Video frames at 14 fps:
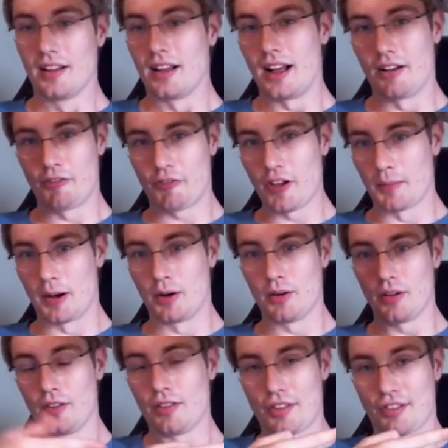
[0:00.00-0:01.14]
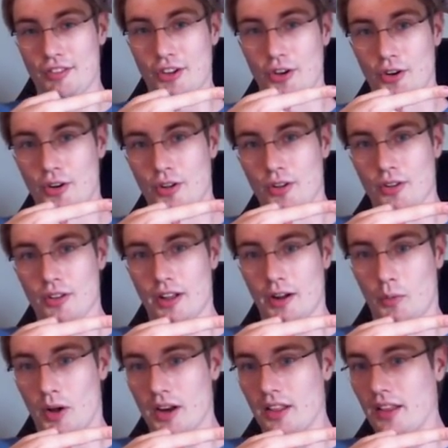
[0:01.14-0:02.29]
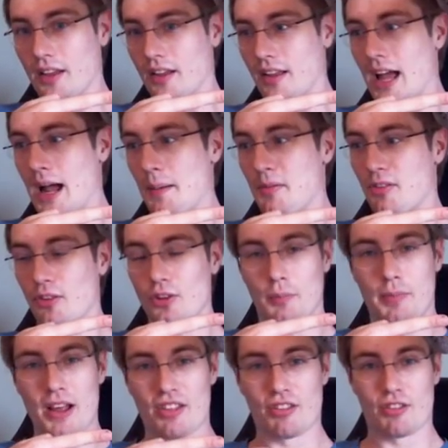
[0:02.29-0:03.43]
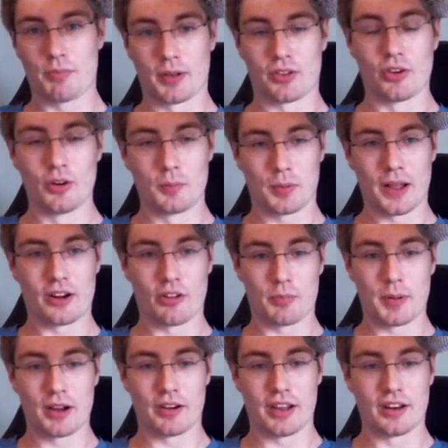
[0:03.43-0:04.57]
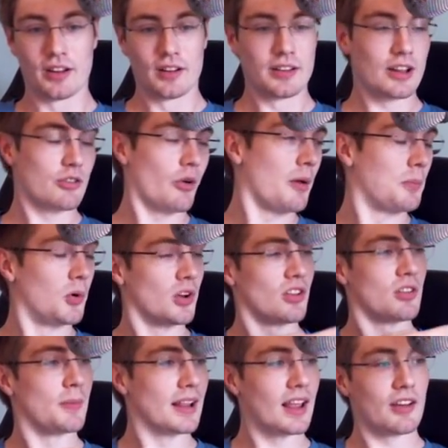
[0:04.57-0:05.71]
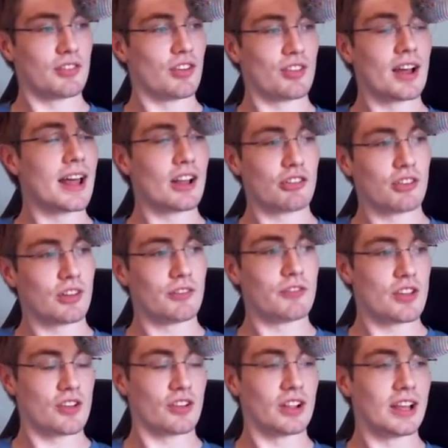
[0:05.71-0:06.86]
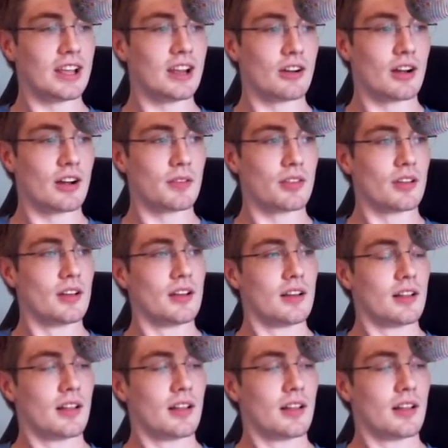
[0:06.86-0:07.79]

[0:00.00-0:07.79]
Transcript: I'm Failboat. This is Dude, like one of the absolute best Splatoon players, period. That's why I pointed to my left. He's not actually physically here. I'm just,